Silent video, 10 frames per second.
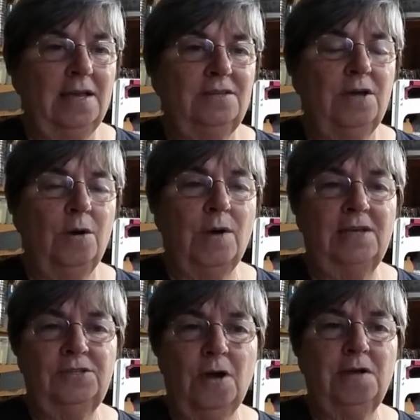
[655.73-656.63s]
So I
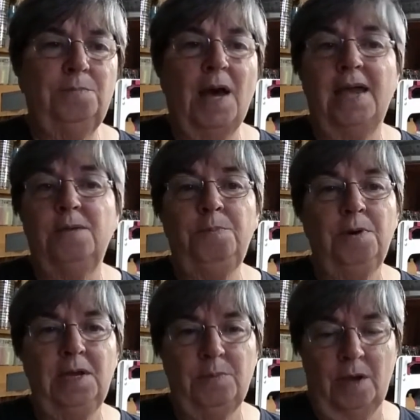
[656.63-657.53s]
started buying
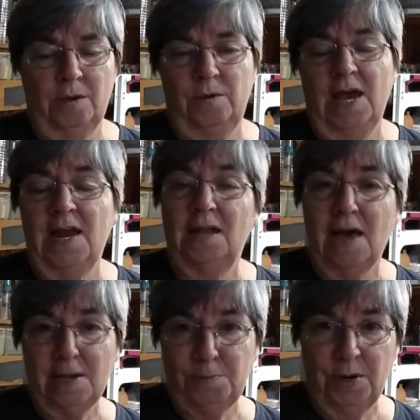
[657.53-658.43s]
Primo and I
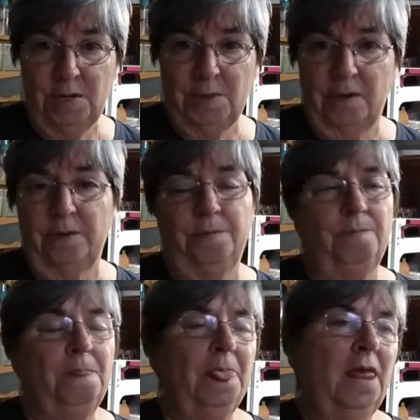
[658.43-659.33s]
like Primo.
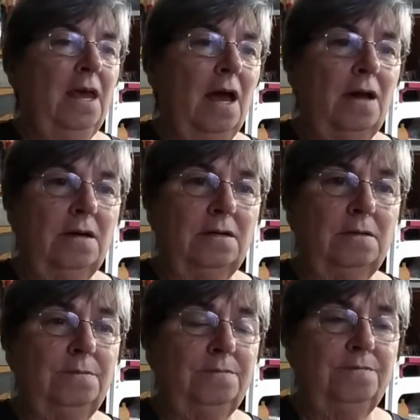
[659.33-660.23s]

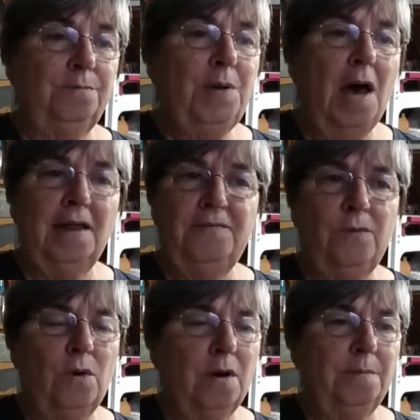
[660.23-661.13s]
Uh,
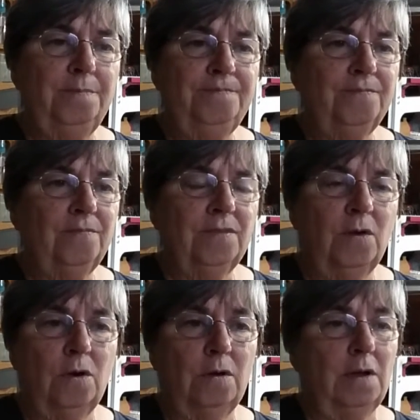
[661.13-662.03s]
Polyform
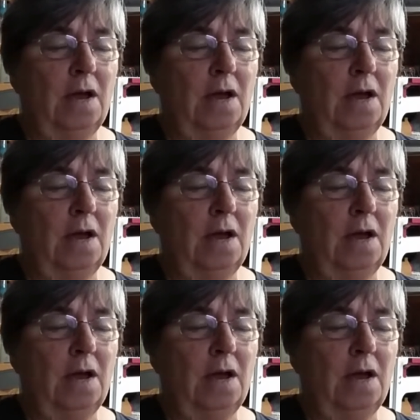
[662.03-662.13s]
or